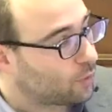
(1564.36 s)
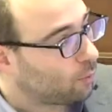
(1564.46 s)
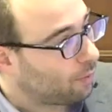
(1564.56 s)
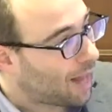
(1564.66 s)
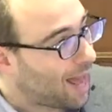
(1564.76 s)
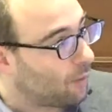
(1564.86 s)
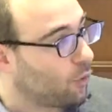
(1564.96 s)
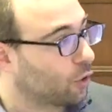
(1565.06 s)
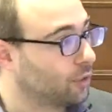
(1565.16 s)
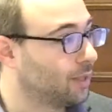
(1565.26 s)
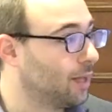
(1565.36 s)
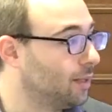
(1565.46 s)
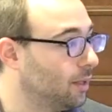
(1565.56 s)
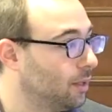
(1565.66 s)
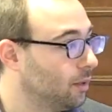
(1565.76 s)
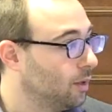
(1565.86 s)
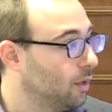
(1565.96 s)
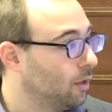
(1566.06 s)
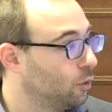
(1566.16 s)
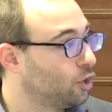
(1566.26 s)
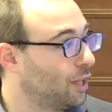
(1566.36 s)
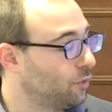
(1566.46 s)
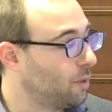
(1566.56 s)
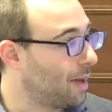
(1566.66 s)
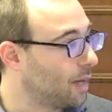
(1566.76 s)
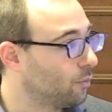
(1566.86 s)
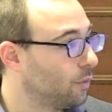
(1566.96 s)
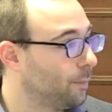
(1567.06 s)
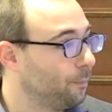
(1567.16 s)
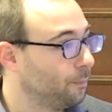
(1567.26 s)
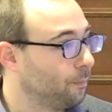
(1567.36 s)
the supply of noxious idea, to change the demand for them.